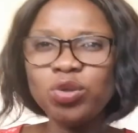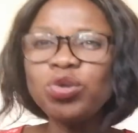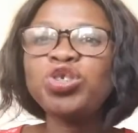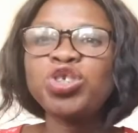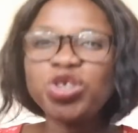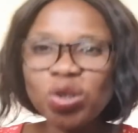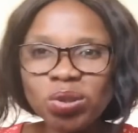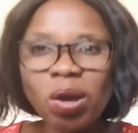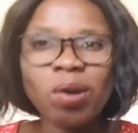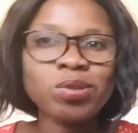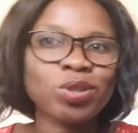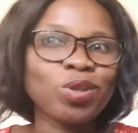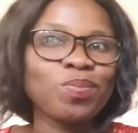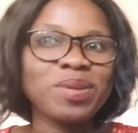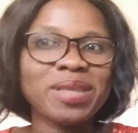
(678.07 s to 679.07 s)
You should
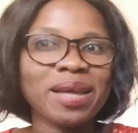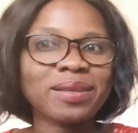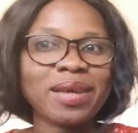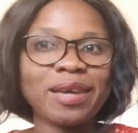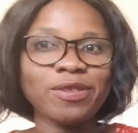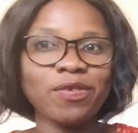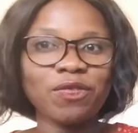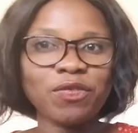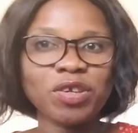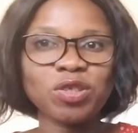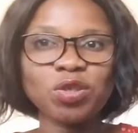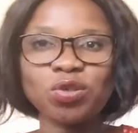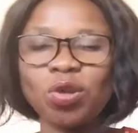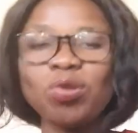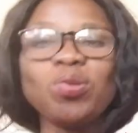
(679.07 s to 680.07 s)
also be that kind of friend.
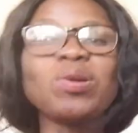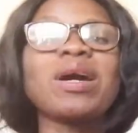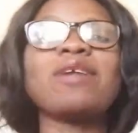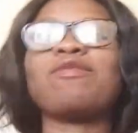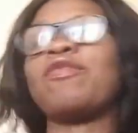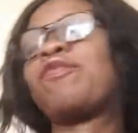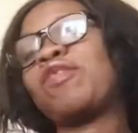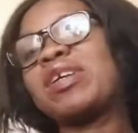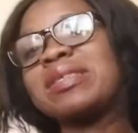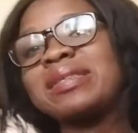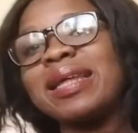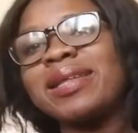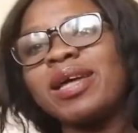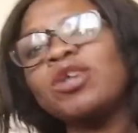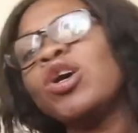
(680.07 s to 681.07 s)
So don't look out for
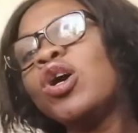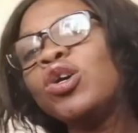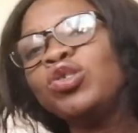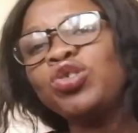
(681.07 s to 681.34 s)
friends like that.